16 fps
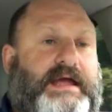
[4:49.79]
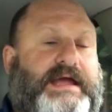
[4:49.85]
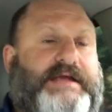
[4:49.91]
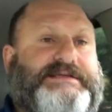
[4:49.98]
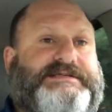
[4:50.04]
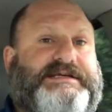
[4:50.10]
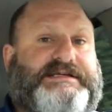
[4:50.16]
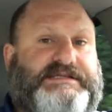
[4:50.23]

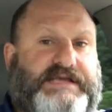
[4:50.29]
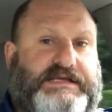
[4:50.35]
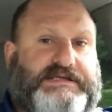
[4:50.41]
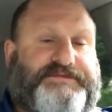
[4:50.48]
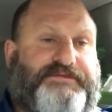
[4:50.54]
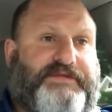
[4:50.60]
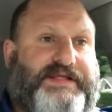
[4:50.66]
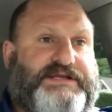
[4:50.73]
as
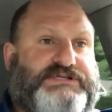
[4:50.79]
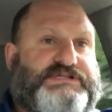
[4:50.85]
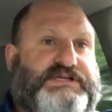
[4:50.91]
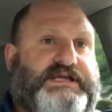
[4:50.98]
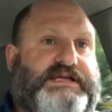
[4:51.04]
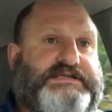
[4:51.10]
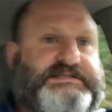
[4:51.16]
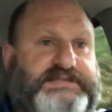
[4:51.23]
successful as
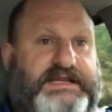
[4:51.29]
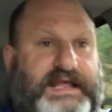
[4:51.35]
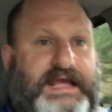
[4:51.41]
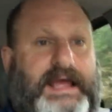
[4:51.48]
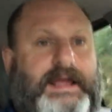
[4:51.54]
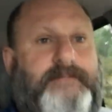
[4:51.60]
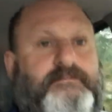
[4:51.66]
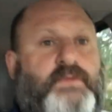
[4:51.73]
she is
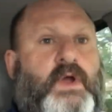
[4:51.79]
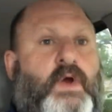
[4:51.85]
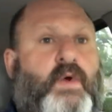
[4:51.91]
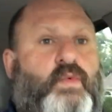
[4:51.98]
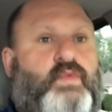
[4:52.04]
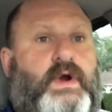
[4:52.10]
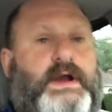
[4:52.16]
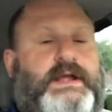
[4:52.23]
today
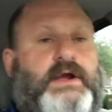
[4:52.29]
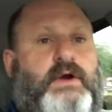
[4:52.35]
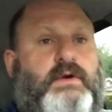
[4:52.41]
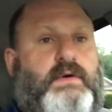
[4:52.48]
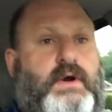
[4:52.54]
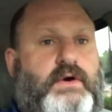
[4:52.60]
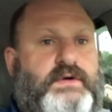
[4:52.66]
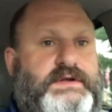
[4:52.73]
running
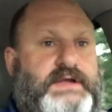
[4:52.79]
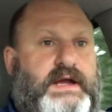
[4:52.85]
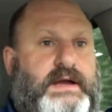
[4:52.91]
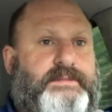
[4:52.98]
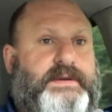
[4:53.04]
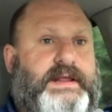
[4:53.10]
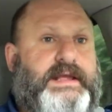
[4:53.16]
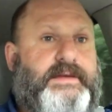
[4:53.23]
her own
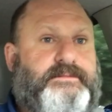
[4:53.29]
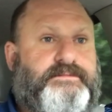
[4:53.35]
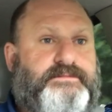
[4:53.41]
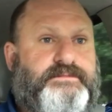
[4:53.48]
company,